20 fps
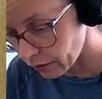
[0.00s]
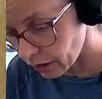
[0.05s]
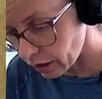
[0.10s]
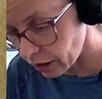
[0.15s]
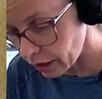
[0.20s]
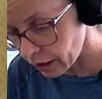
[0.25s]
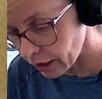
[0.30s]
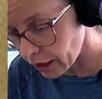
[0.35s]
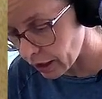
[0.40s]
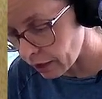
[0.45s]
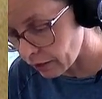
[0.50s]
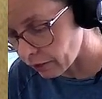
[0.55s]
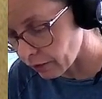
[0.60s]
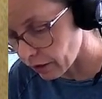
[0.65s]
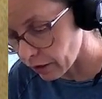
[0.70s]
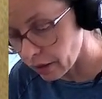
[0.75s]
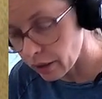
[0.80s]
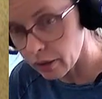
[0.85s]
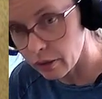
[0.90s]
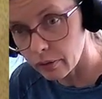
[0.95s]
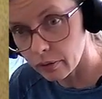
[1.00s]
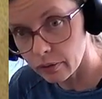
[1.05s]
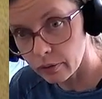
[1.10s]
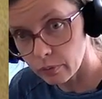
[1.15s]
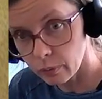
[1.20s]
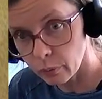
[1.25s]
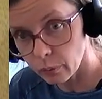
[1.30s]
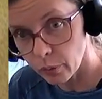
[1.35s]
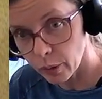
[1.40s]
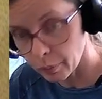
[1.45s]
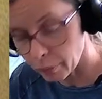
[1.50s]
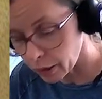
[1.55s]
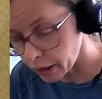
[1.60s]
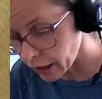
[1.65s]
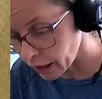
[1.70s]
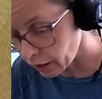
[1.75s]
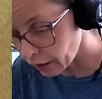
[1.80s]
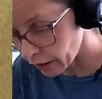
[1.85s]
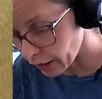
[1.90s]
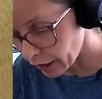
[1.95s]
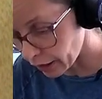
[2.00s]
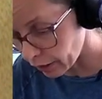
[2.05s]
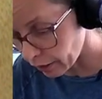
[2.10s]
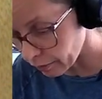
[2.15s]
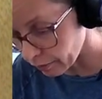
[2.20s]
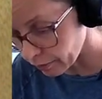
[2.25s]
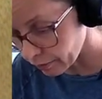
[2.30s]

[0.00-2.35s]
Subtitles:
uneven and ripply looking.